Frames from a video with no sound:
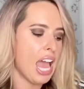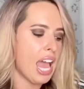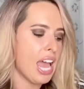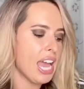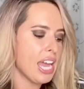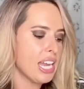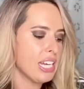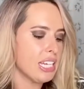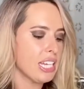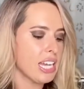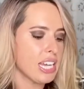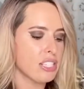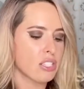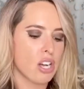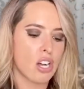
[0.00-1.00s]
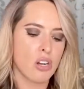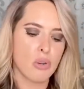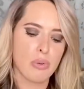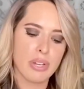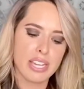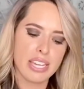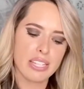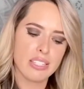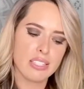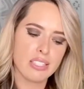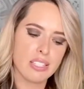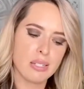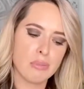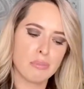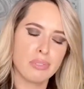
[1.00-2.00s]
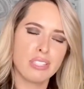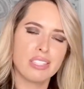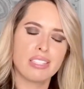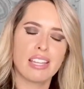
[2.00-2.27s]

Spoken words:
And as always, please